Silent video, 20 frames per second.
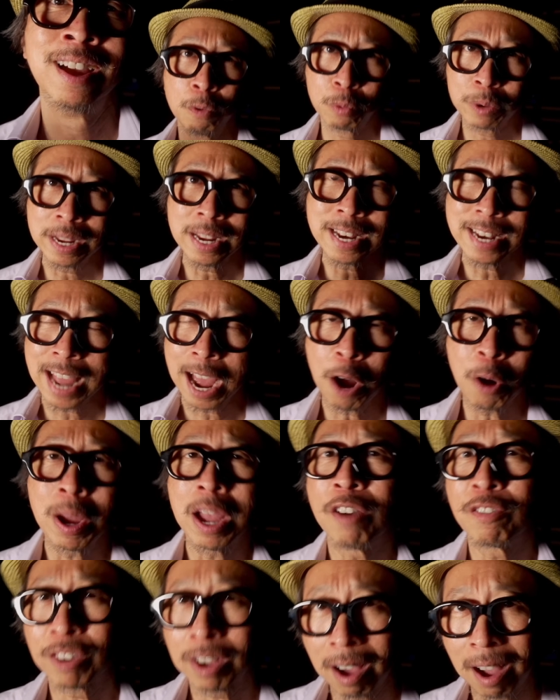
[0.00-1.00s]
we now
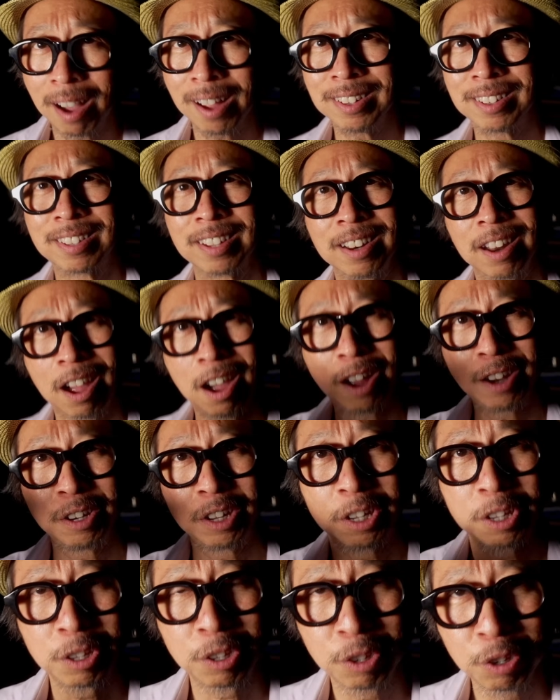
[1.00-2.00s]
have content
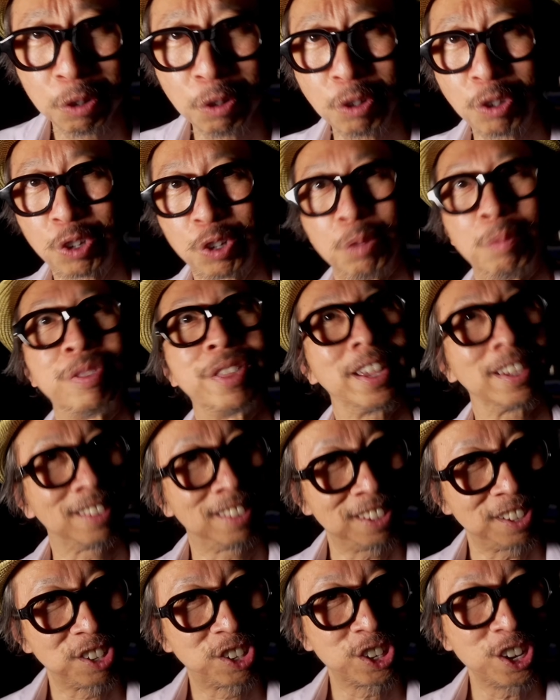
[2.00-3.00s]
on YouTube, thanks
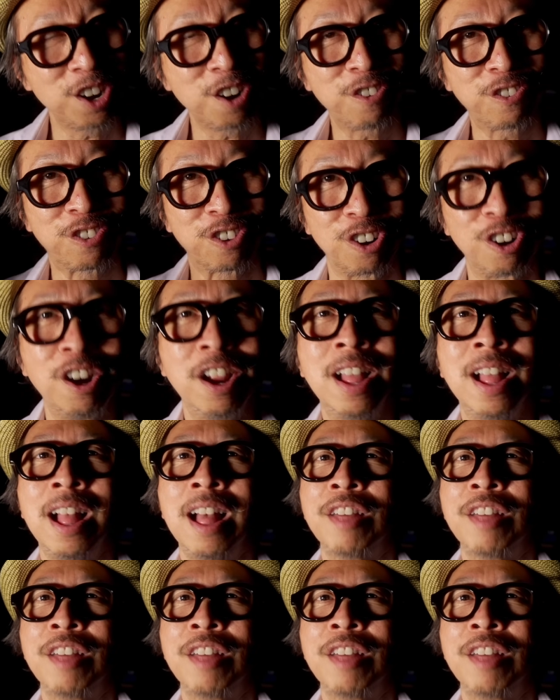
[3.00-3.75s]
to Jennifer,